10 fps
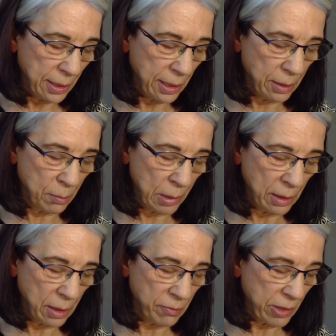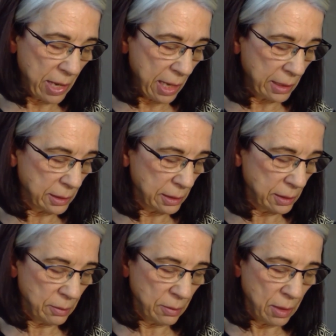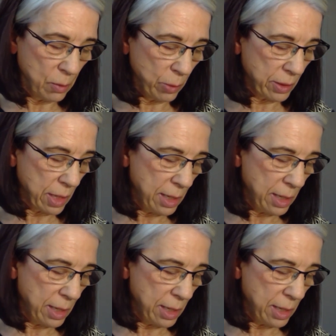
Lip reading: in the middle of an action with